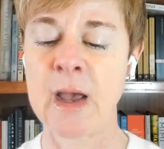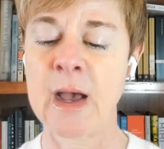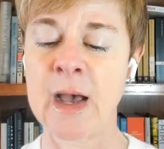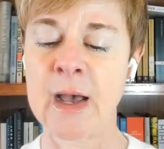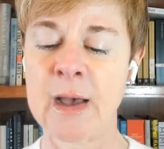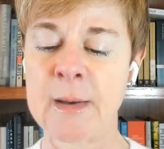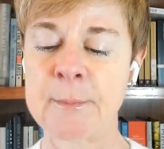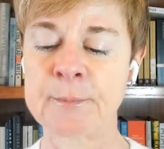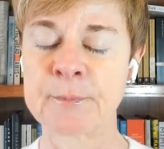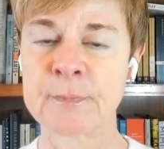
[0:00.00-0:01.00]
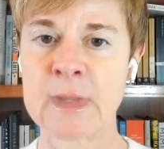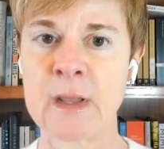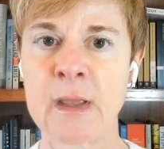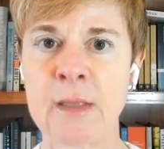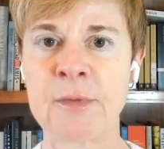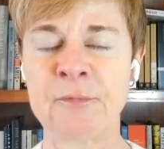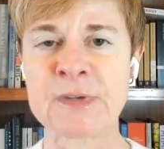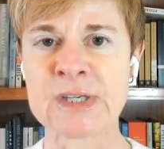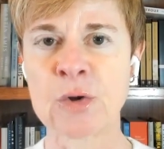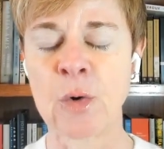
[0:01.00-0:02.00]
The
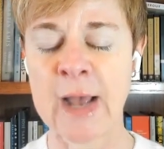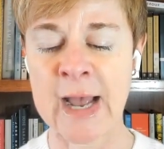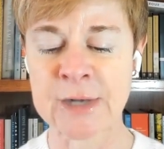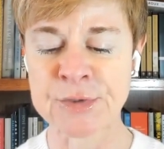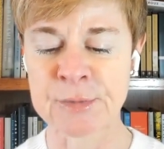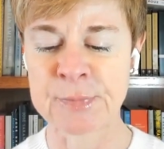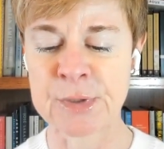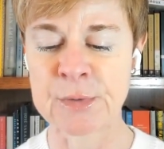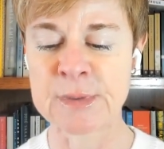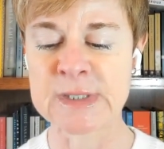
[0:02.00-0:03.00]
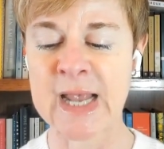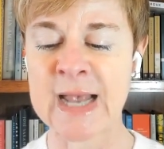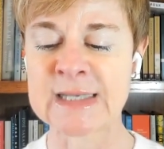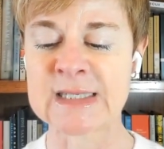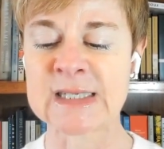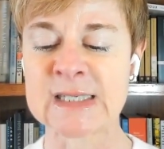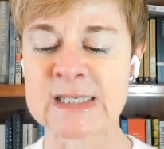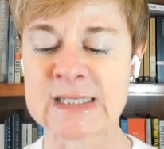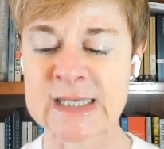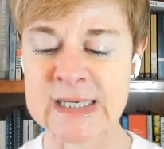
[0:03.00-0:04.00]
physical attributes as
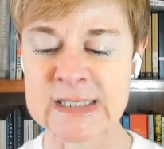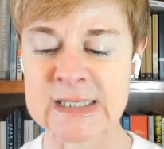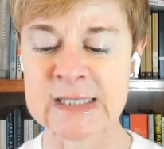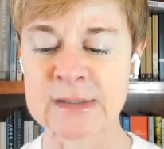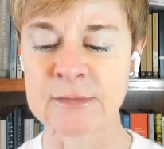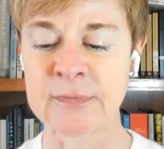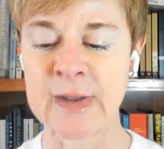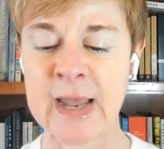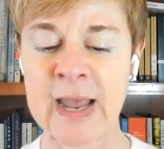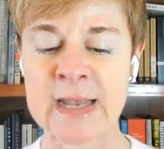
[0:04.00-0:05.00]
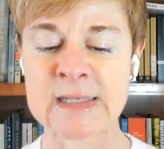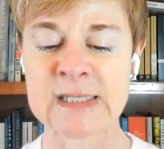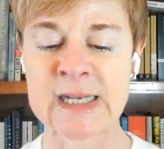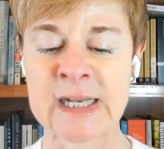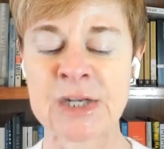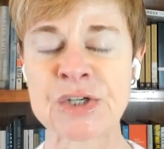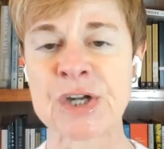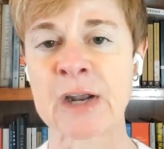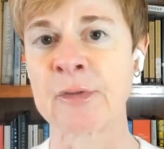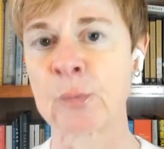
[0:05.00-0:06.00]
distinctive as each
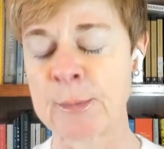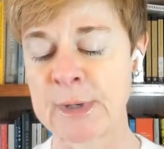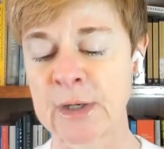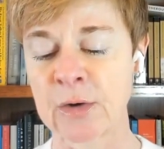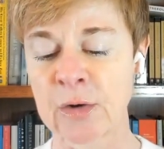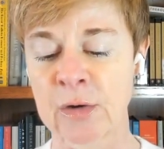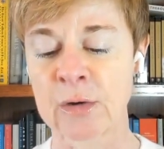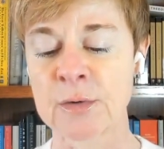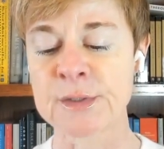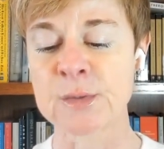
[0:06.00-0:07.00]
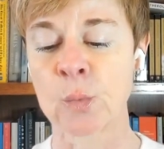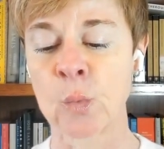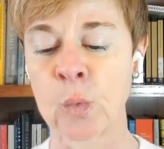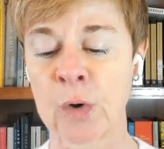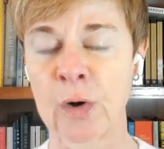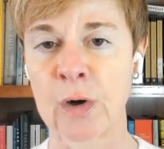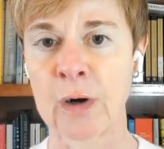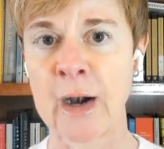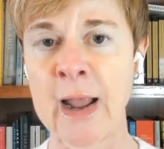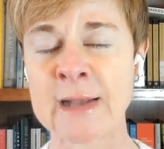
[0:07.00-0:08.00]
of the women and girls
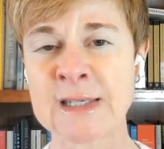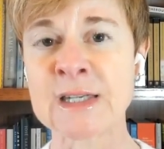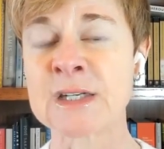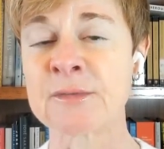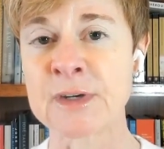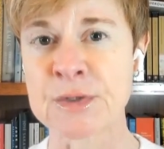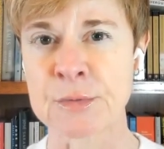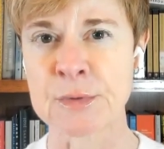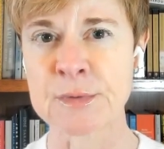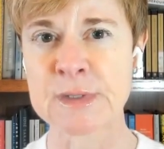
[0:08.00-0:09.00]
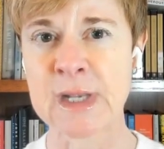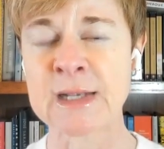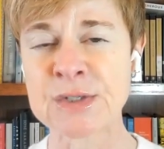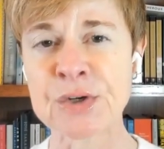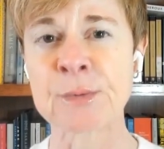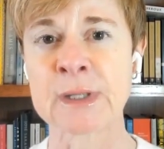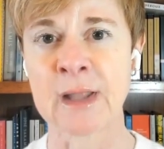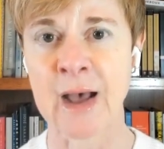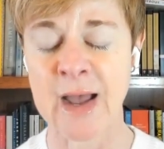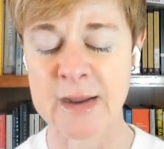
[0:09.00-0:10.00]
were as individuals, as human
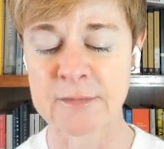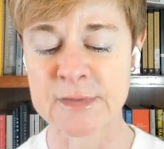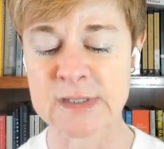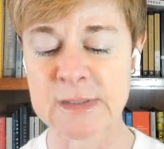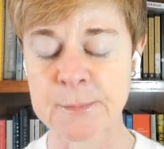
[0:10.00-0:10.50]
lives.